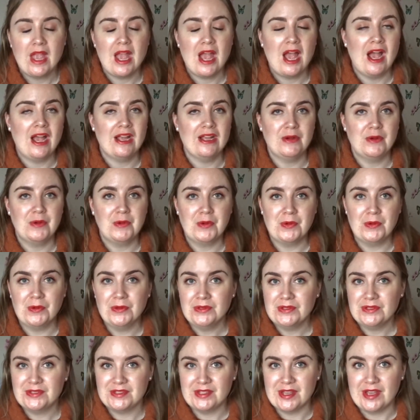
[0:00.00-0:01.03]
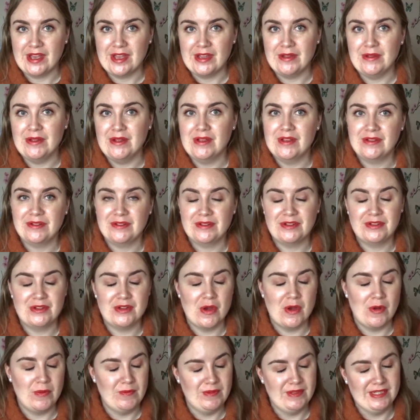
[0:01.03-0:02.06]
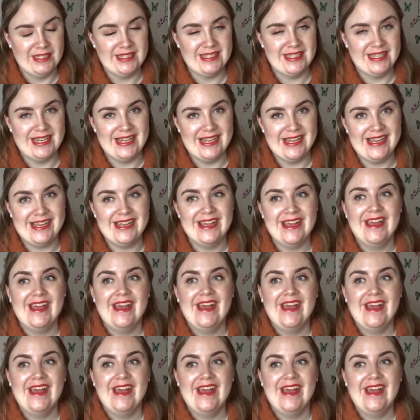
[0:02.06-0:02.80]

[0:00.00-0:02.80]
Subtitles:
I also obviously